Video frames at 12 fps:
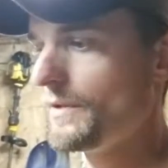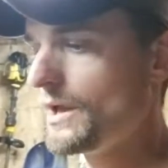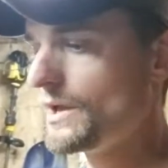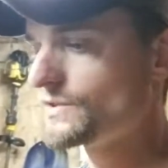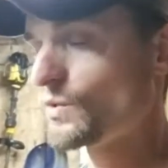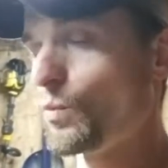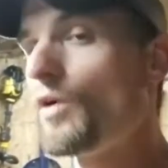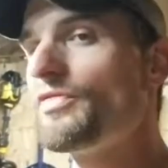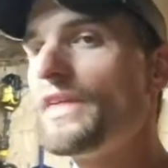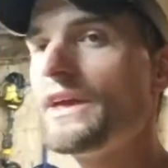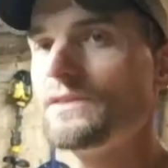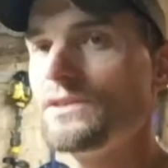So one
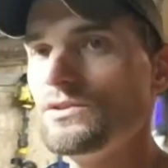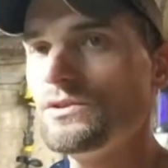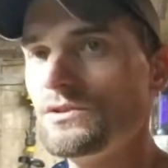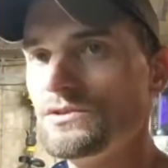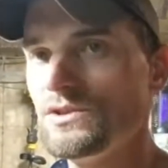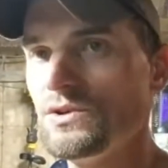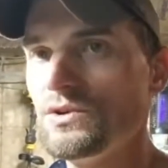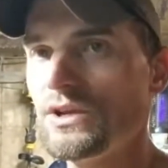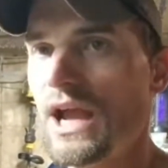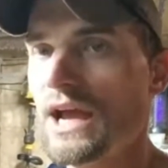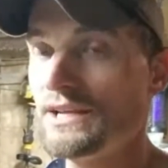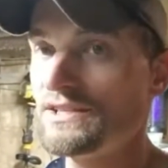thing that you can do to
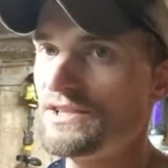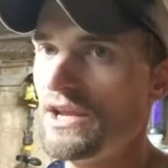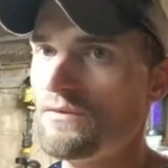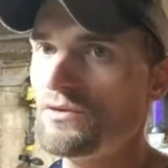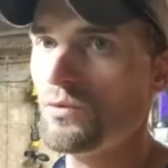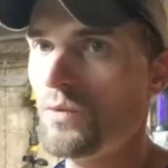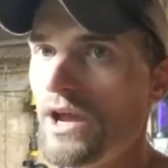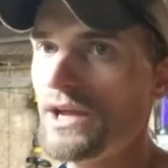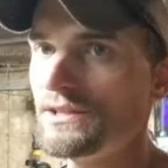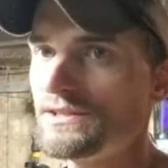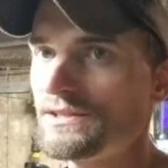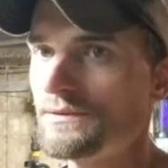kind of save your
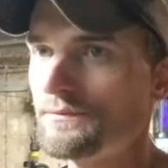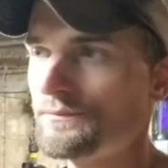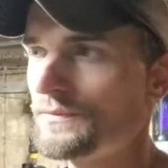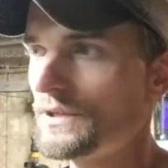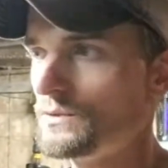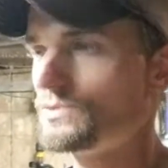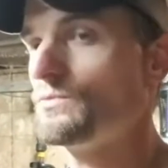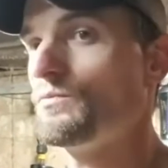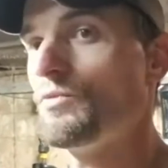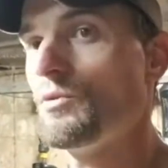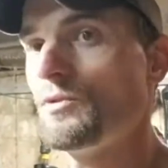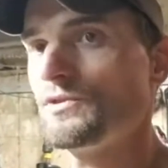weights, which are
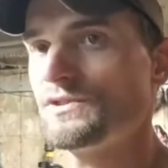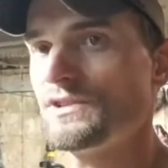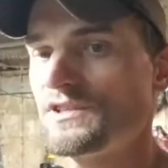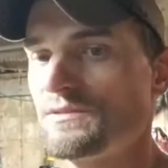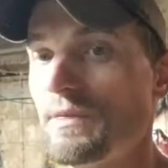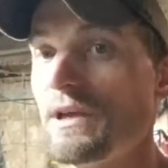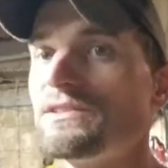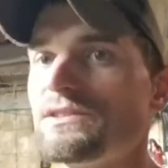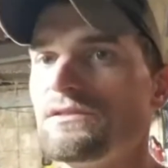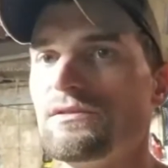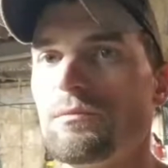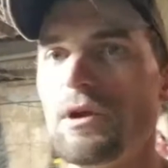the most
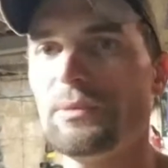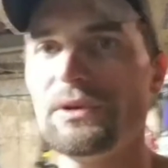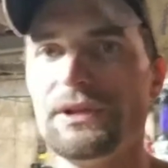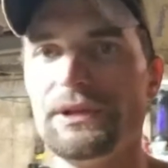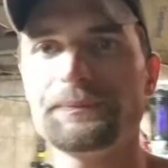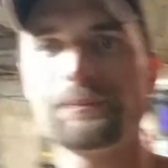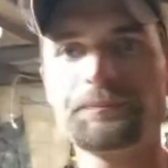expensive in my opinion,